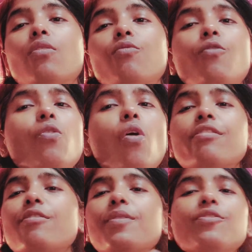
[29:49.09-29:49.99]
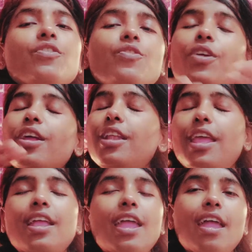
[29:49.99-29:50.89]
for constipation you can
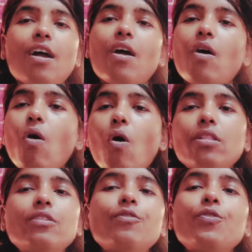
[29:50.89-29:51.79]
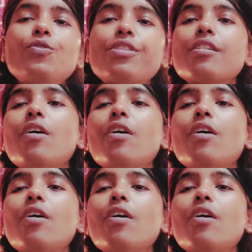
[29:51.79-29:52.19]
take all the fruits,